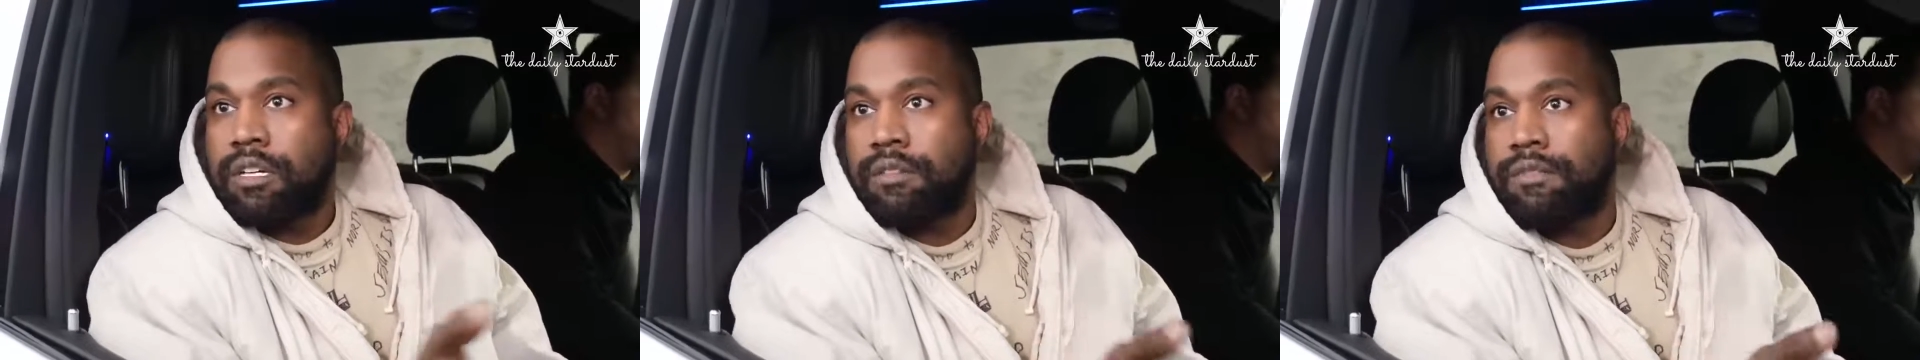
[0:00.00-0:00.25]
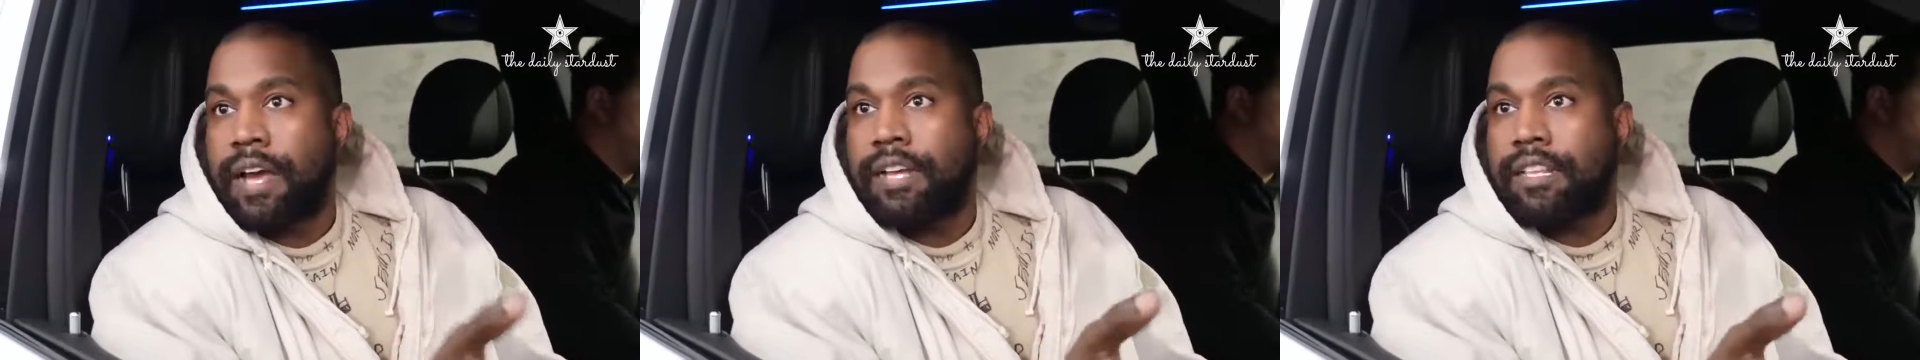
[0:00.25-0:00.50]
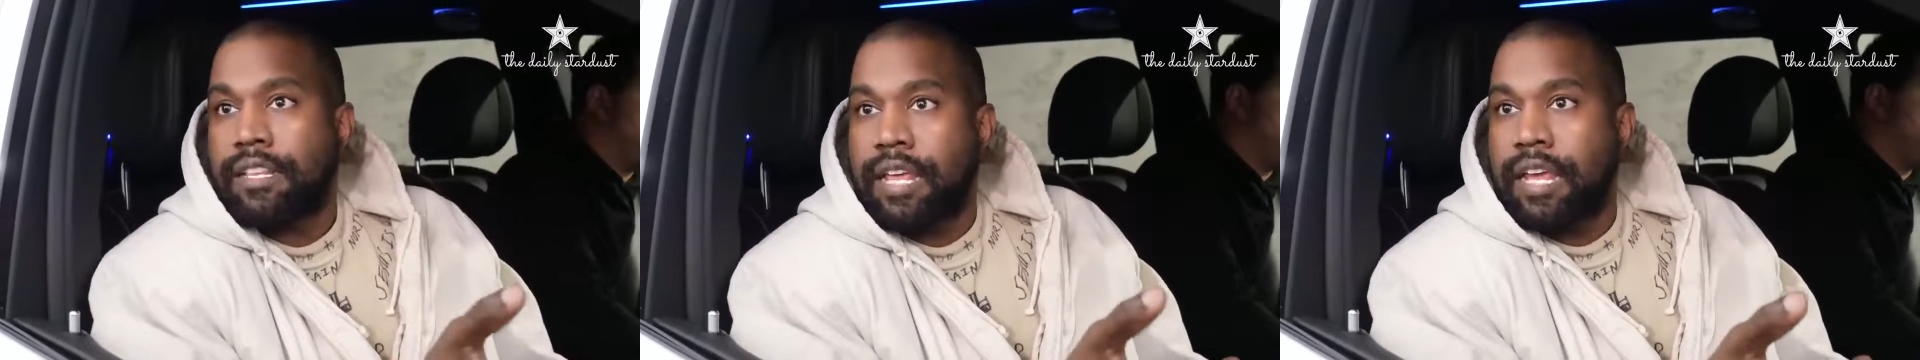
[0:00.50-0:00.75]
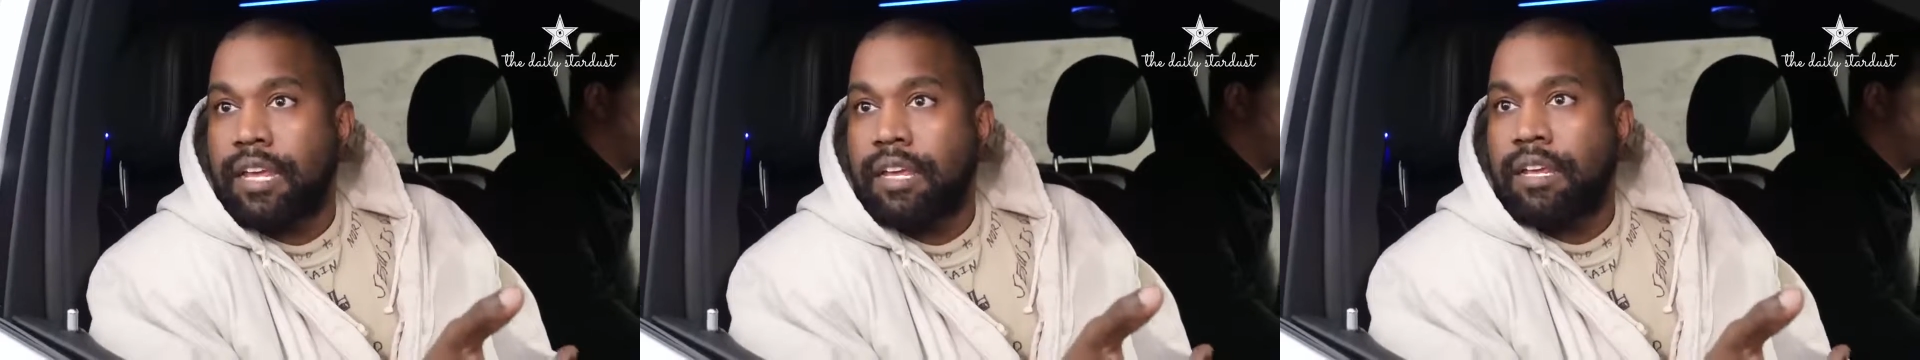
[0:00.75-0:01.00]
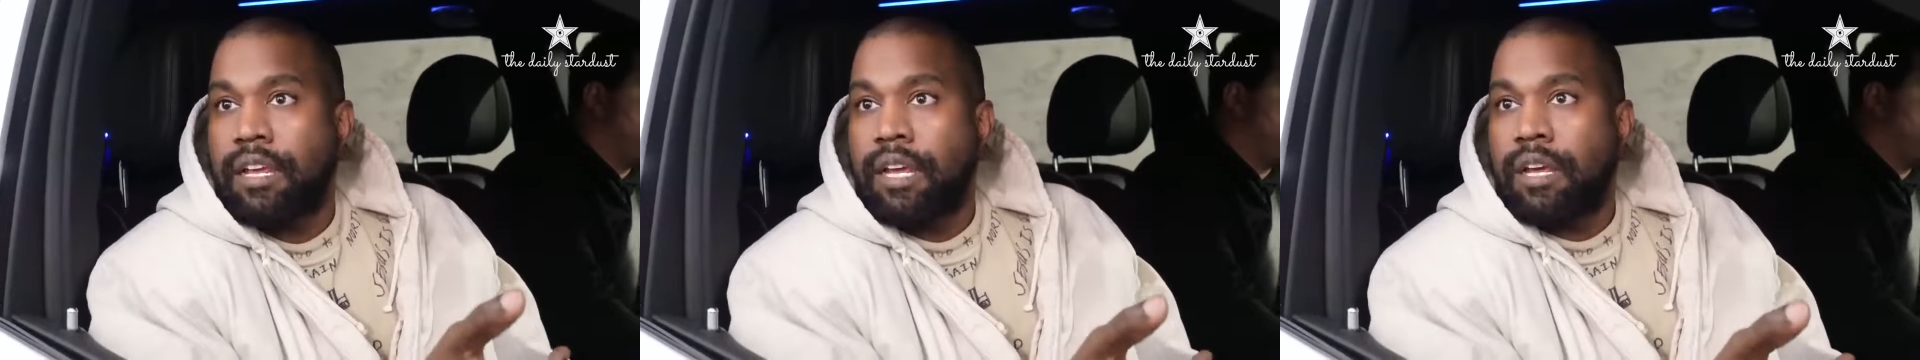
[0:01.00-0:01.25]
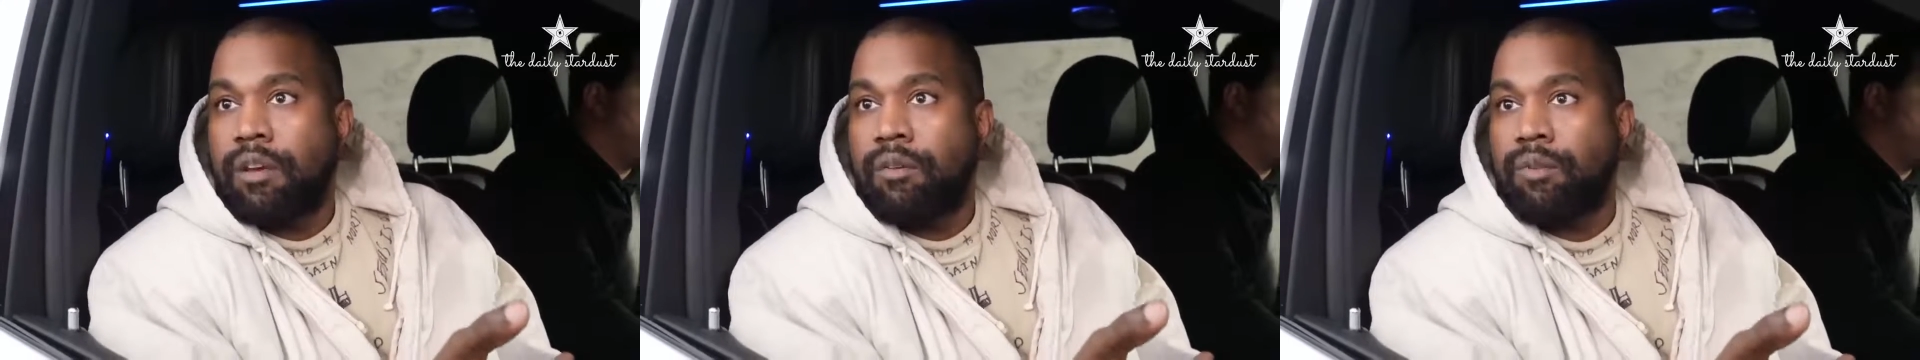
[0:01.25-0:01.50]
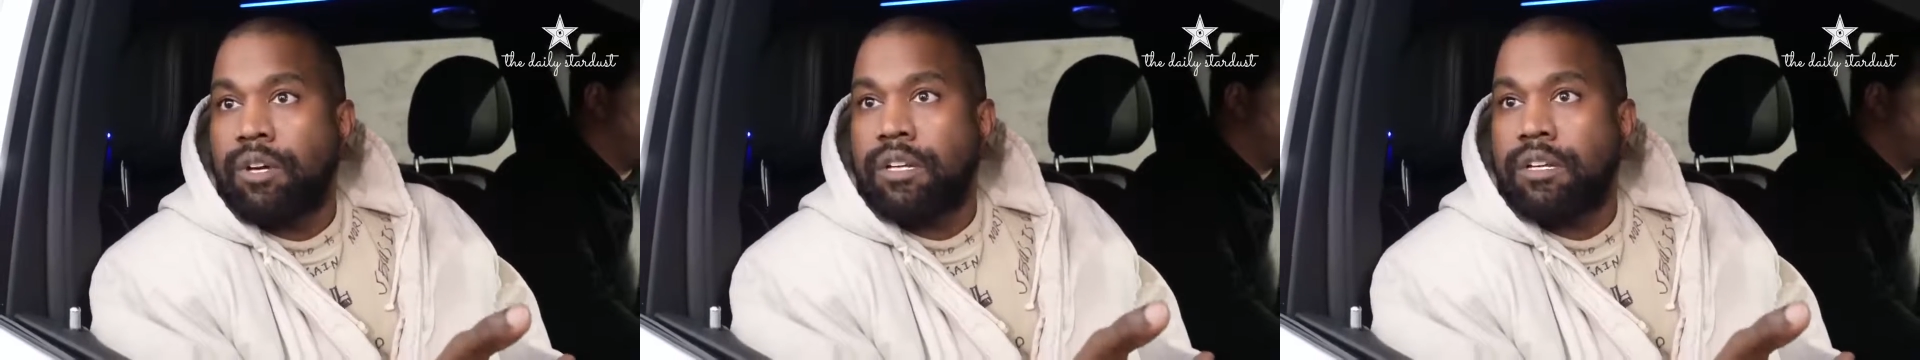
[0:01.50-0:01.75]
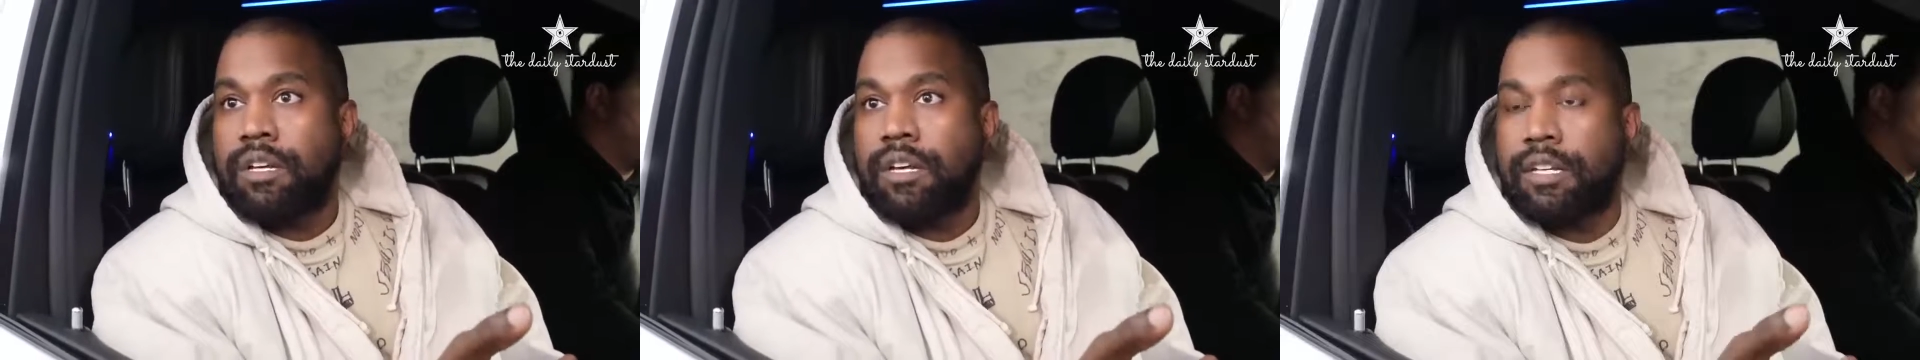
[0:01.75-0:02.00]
The fact that they would